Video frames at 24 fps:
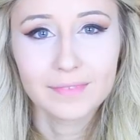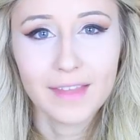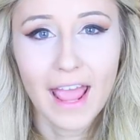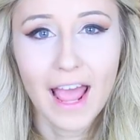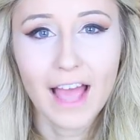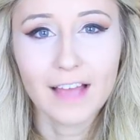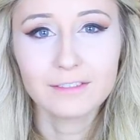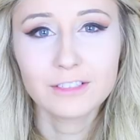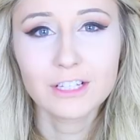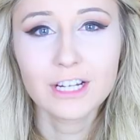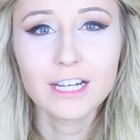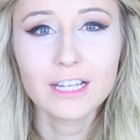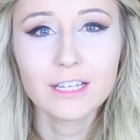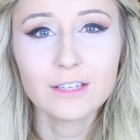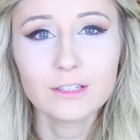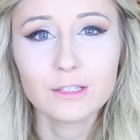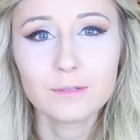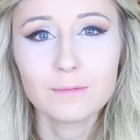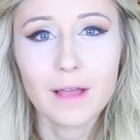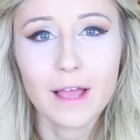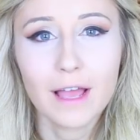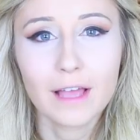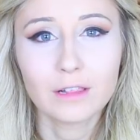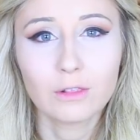After I use
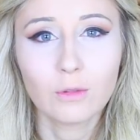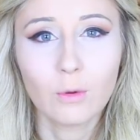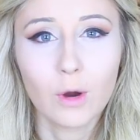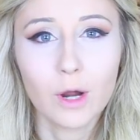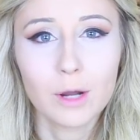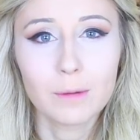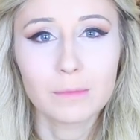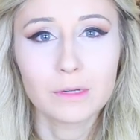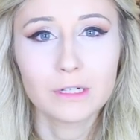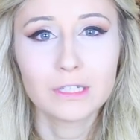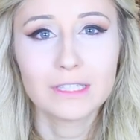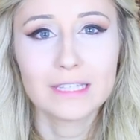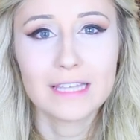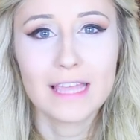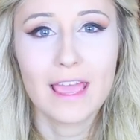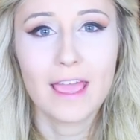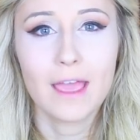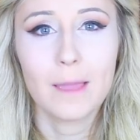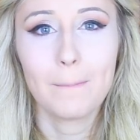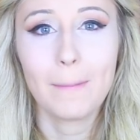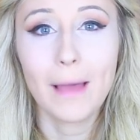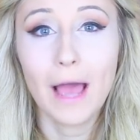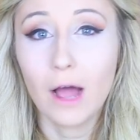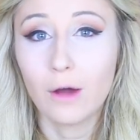my Laura
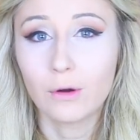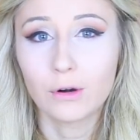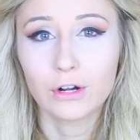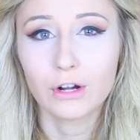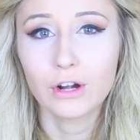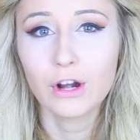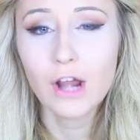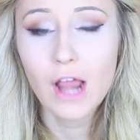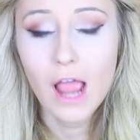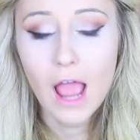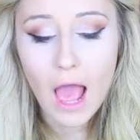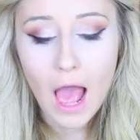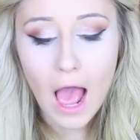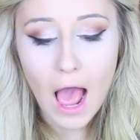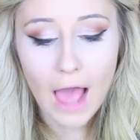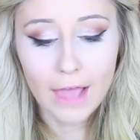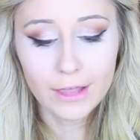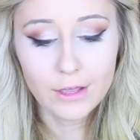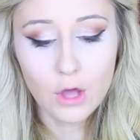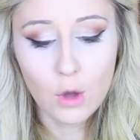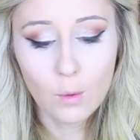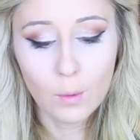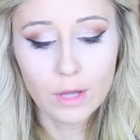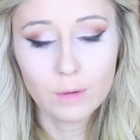Mercier powder,
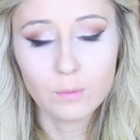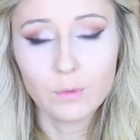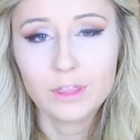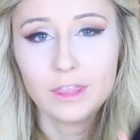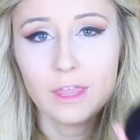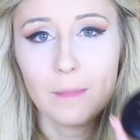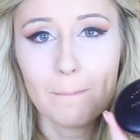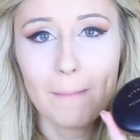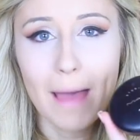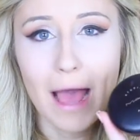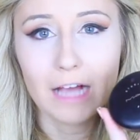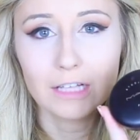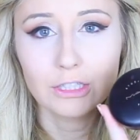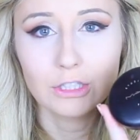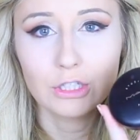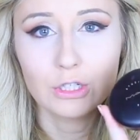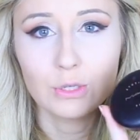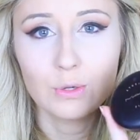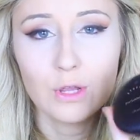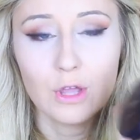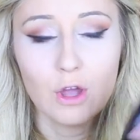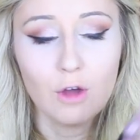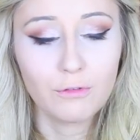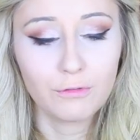I go in with the MAC
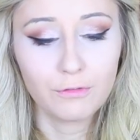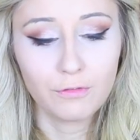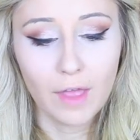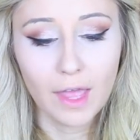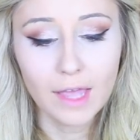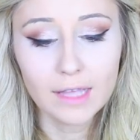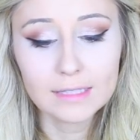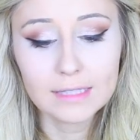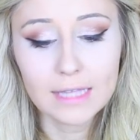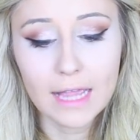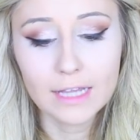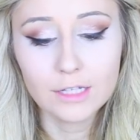Studio Fix.